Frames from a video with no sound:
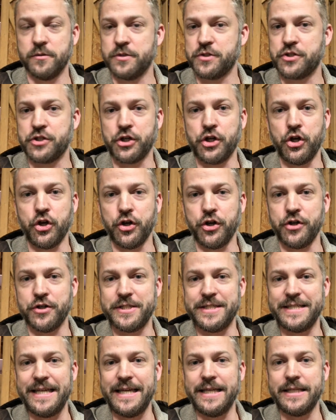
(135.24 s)
Secure your
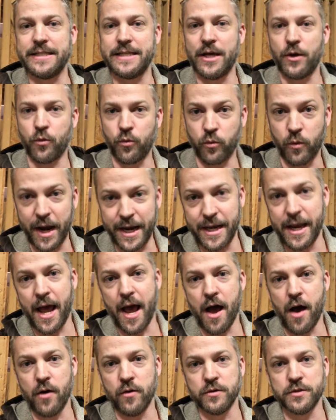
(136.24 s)
seat right
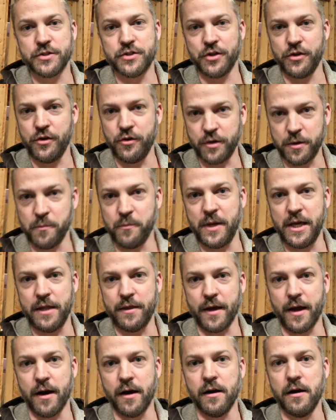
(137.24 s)
now so you can be
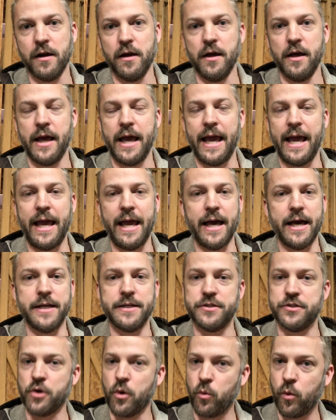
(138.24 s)
there.
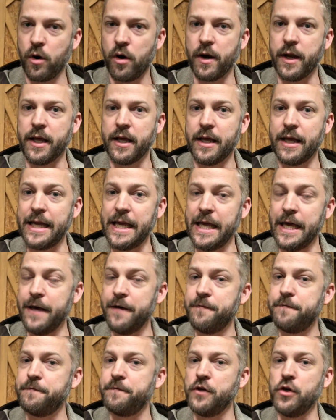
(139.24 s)
And don't worry,
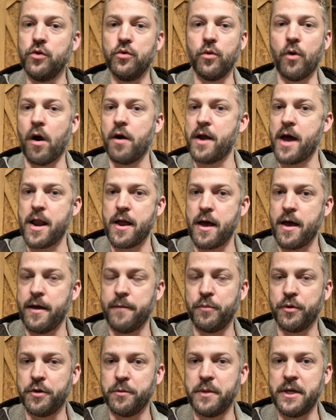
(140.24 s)
if you are not
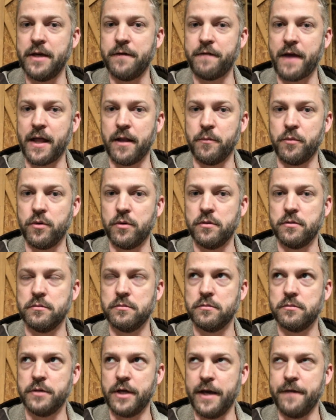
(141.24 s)
able to be available,
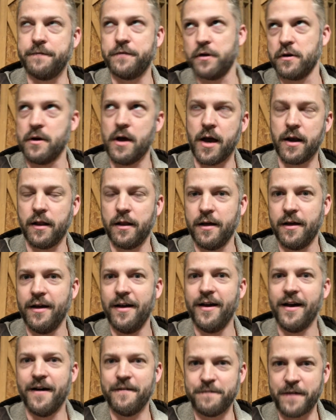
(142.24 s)
if you're not
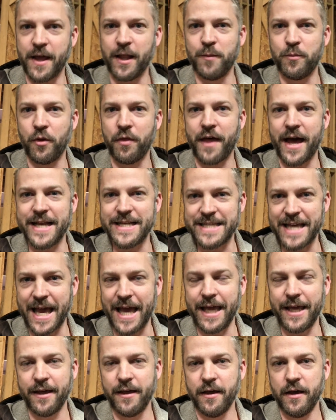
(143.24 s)
available that
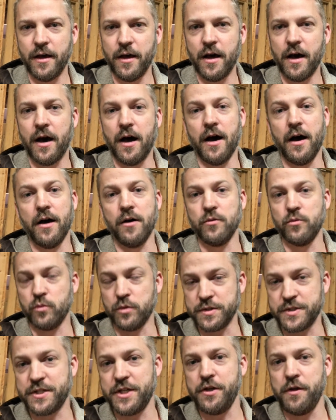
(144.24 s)
day,
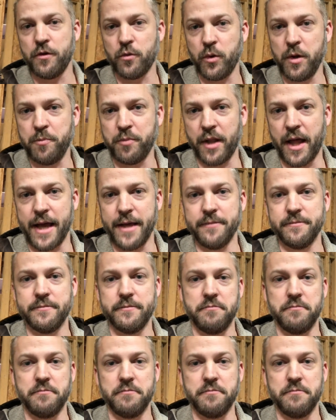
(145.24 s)
we'll send you the replay.